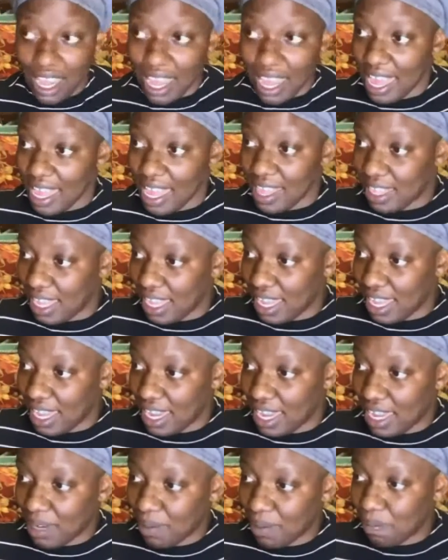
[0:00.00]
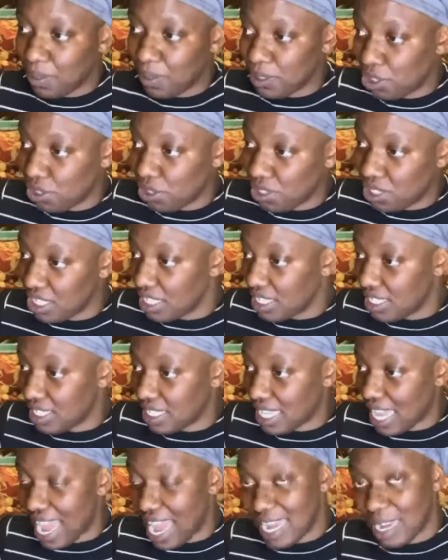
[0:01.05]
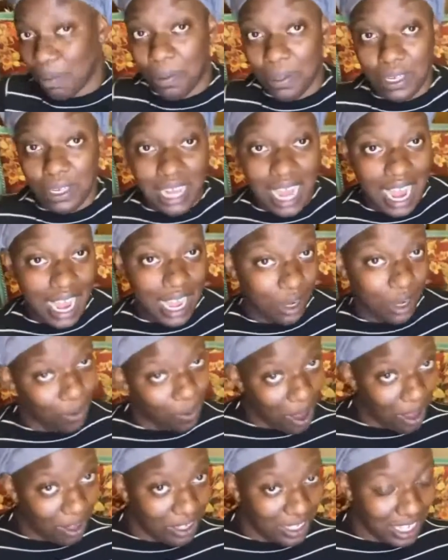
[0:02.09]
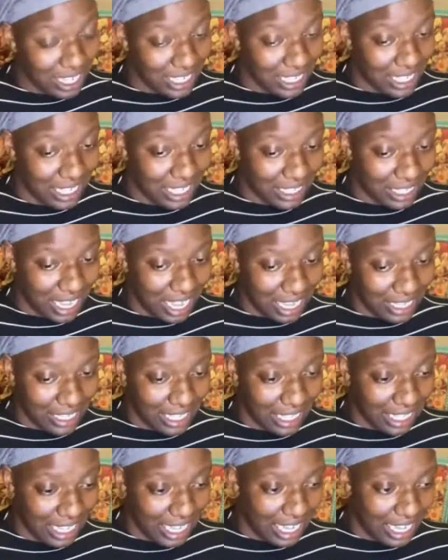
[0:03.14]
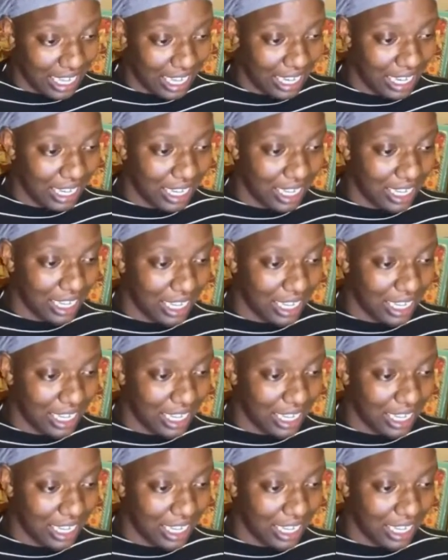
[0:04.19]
and then put you to the side and put Diana Ross as the lead